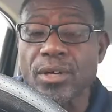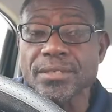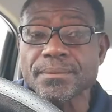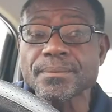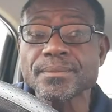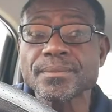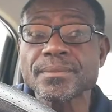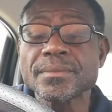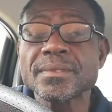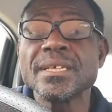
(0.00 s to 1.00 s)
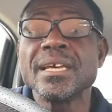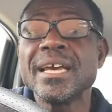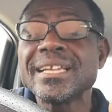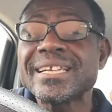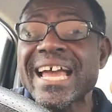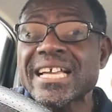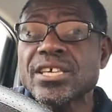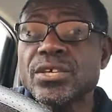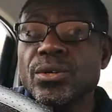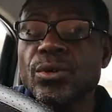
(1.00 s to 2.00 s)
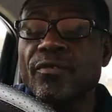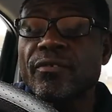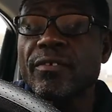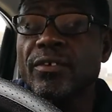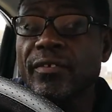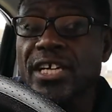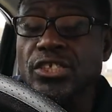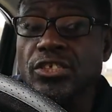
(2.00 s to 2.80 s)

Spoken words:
button. Thank you for your